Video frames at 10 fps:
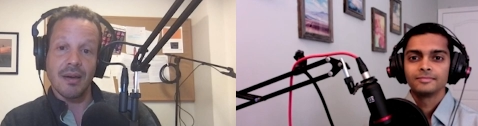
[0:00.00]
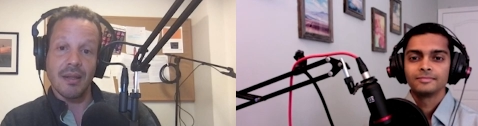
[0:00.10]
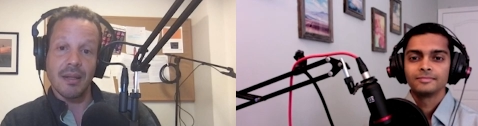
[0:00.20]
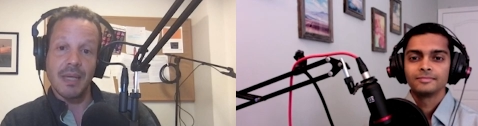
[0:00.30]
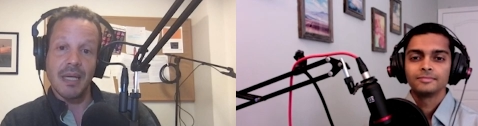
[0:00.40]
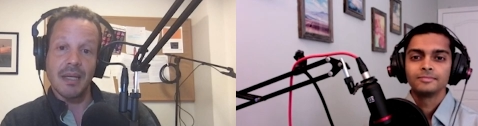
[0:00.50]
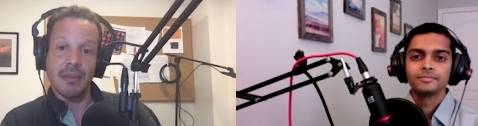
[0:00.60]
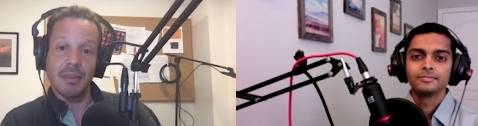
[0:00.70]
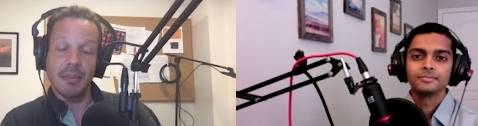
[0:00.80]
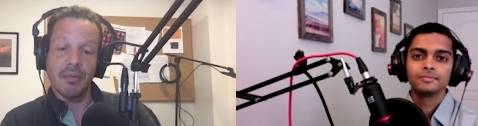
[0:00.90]
Speaker 1: on the
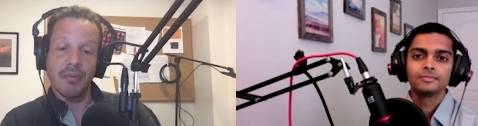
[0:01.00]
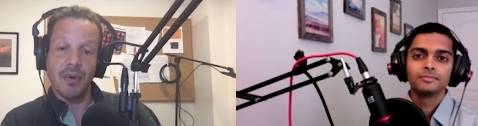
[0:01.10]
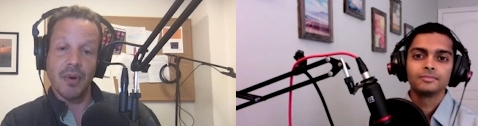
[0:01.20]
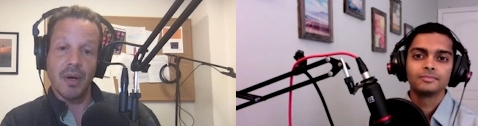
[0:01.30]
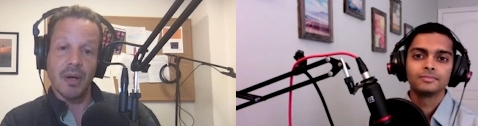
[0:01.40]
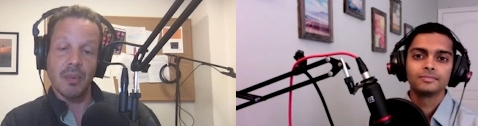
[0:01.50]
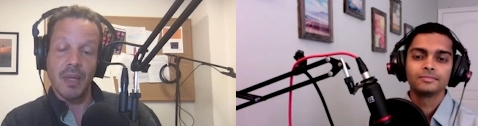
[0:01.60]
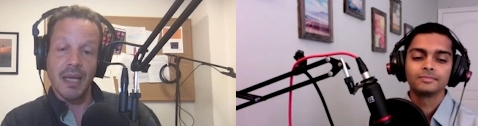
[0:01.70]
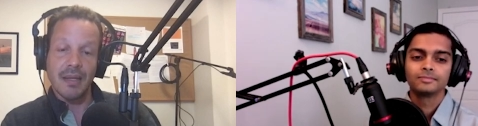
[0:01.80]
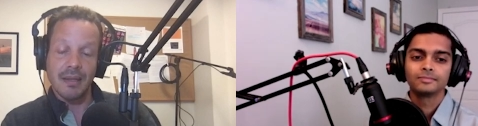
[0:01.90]
meeting. But before
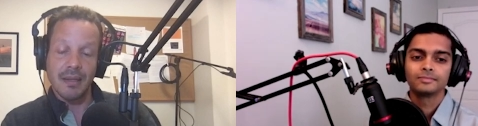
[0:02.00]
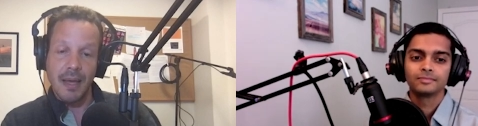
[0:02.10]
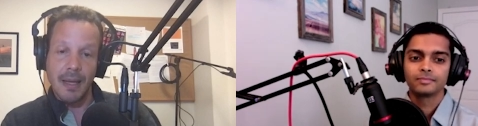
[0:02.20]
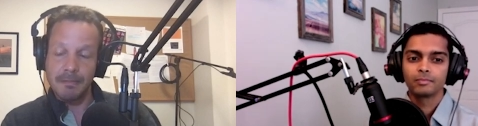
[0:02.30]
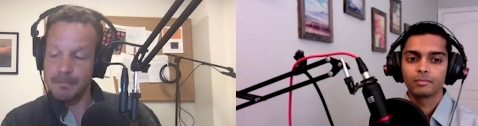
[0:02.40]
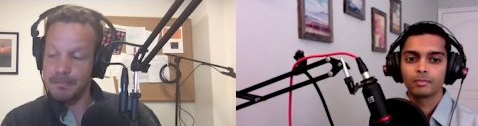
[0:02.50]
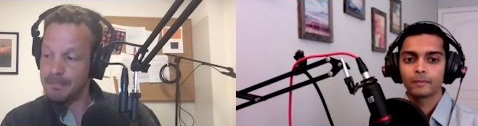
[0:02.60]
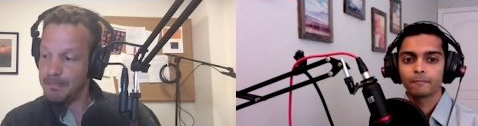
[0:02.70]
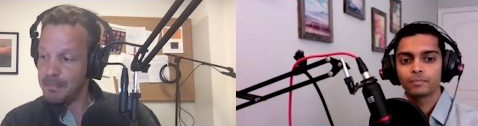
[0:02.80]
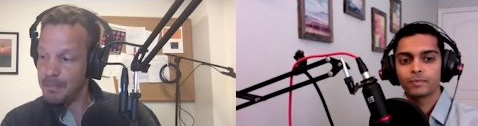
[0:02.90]
we get to that,
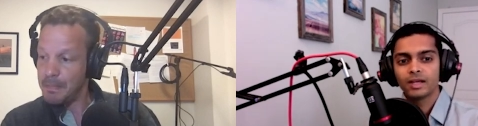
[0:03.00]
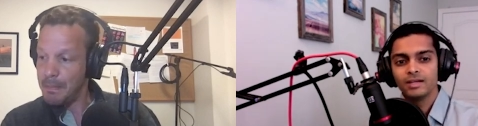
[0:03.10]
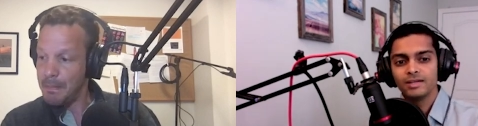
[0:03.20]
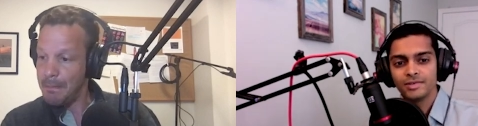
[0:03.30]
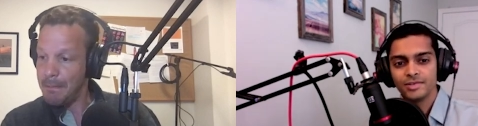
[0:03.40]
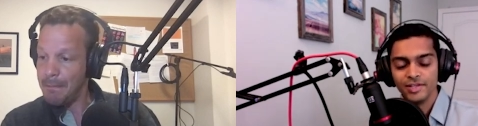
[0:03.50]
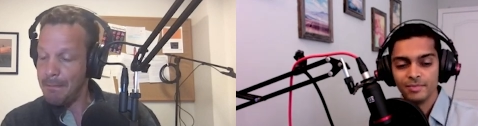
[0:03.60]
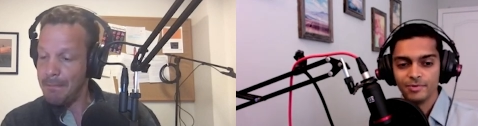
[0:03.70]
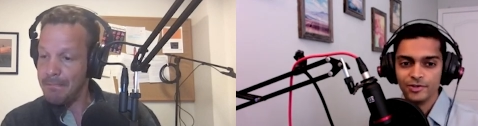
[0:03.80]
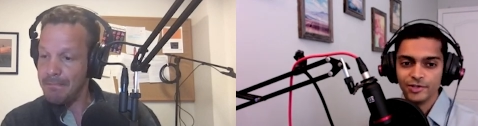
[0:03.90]
Speaker 2: Stem
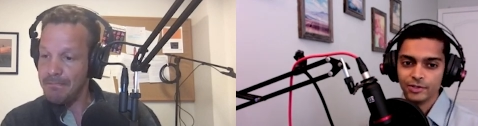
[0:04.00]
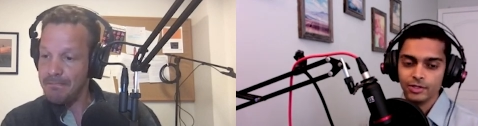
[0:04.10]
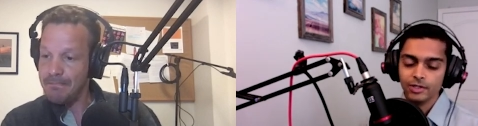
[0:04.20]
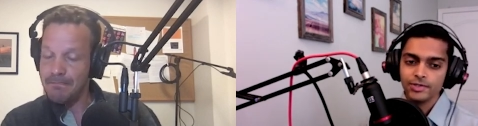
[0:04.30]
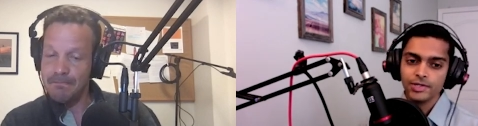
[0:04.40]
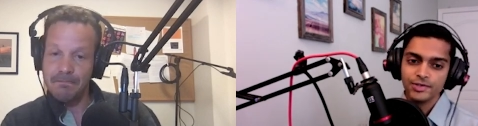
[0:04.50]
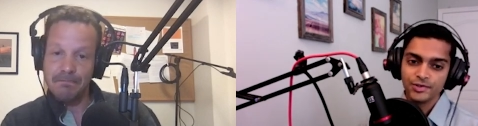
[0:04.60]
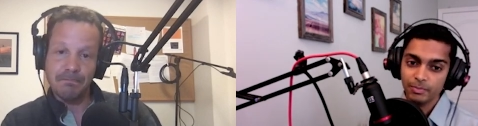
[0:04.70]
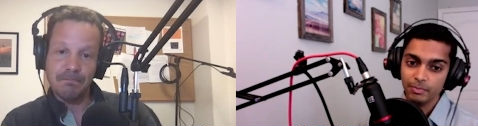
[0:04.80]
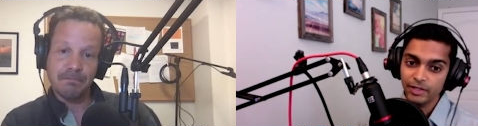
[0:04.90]
Cell Technologies is
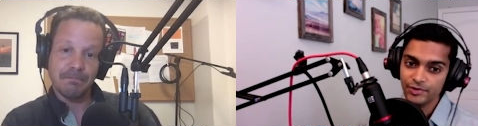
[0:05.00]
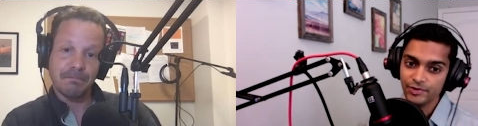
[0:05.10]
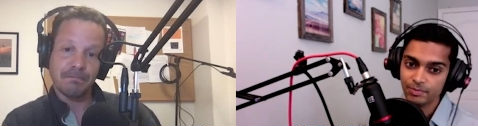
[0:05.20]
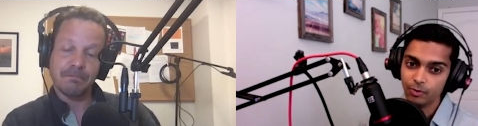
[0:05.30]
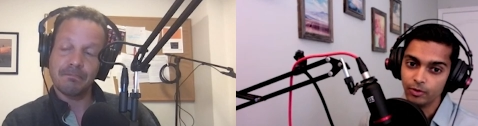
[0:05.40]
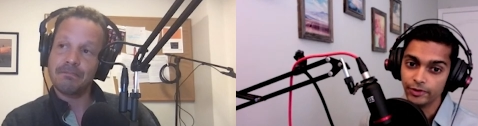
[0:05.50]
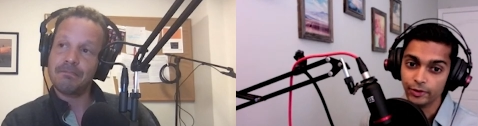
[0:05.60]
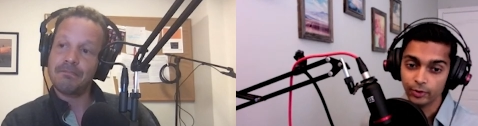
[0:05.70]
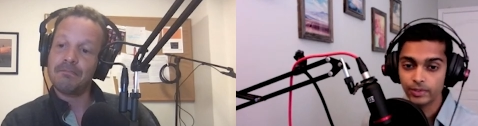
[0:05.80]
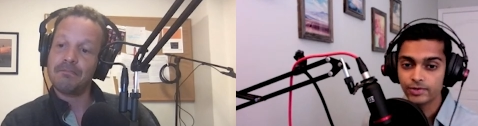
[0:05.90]
committed to supporting
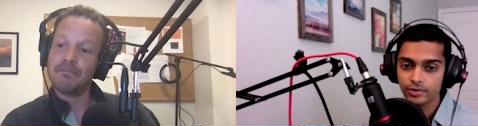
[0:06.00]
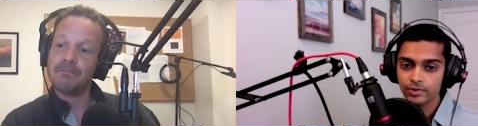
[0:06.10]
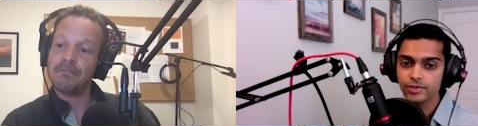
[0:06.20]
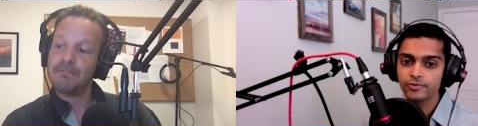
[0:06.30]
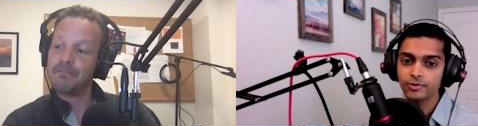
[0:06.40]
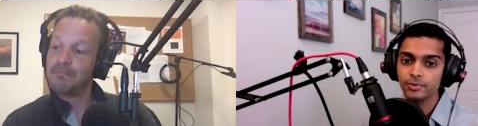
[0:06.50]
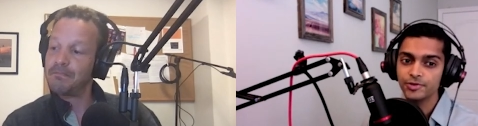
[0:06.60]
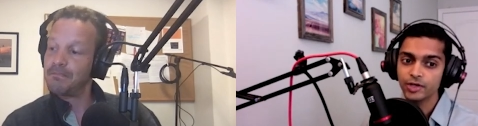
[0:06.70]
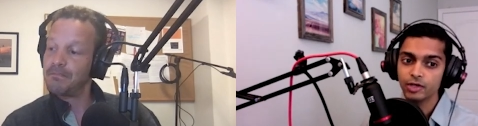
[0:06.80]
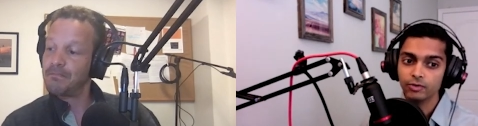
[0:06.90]
your research from
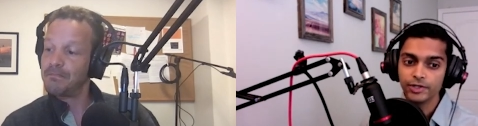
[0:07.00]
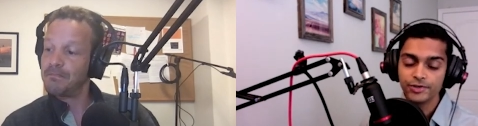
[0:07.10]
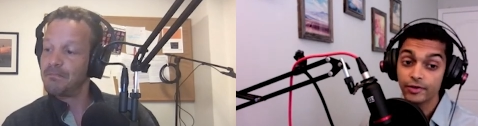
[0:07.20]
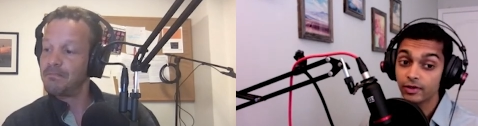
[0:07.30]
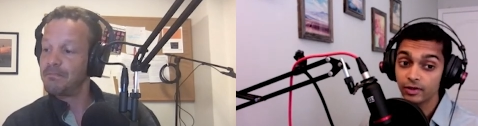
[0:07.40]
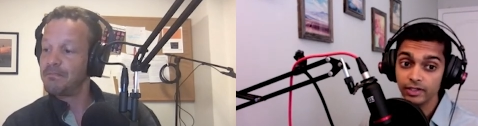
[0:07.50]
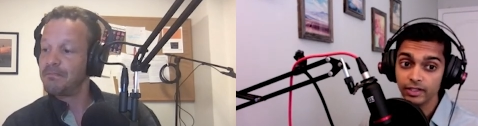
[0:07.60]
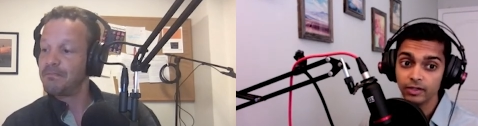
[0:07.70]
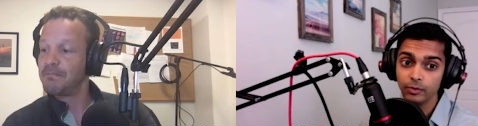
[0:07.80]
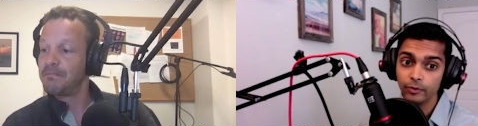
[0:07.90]
discovery to the clinic
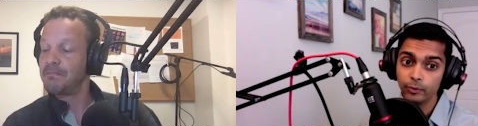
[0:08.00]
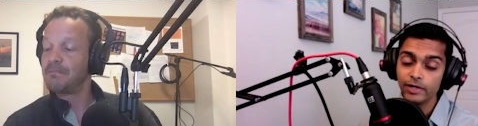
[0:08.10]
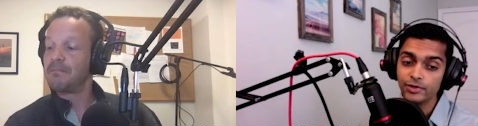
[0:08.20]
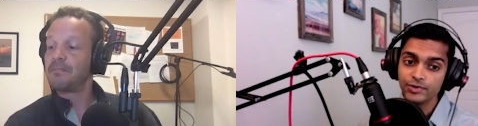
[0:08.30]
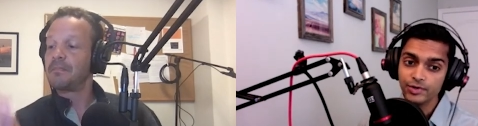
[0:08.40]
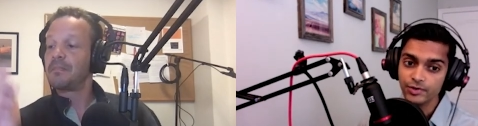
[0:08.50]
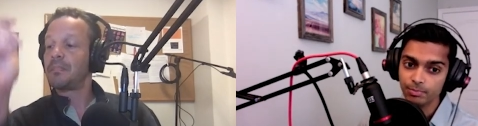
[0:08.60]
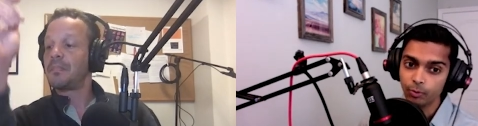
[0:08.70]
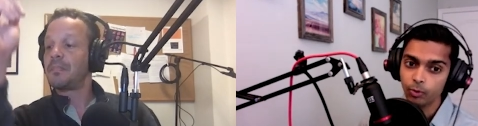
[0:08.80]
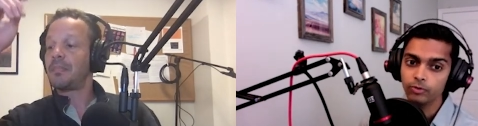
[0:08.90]
with reagents and
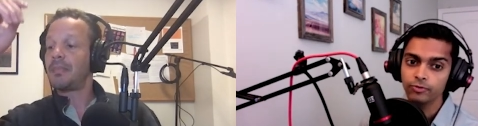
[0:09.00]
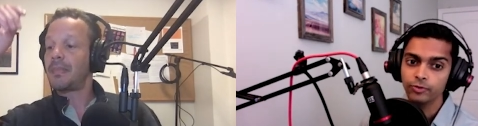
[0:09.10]
support for